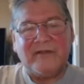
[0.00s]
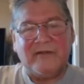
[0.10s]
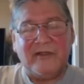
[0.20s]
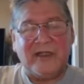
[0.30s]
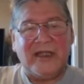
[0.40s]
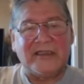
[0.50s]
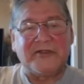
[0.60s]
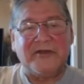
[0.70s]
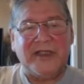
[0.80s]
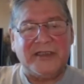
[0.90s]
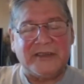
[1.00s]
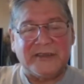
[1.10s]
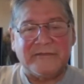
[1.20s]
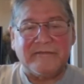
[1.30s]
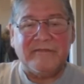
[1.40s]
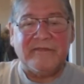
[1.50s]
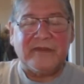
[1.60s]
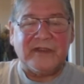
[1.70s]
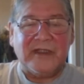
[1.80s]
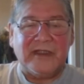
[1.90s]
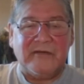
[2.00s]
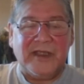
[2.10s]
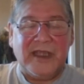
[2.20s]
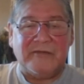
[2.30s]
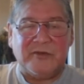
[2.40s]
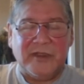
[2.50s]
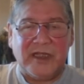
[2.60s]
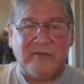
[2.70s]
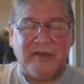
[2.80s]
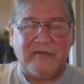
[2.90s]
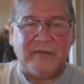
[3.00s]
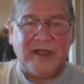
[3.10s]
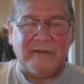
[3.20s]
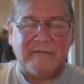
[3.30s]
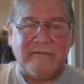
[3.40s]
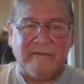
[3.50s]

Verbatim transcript: We're looking at screens and we have to uh, get away from that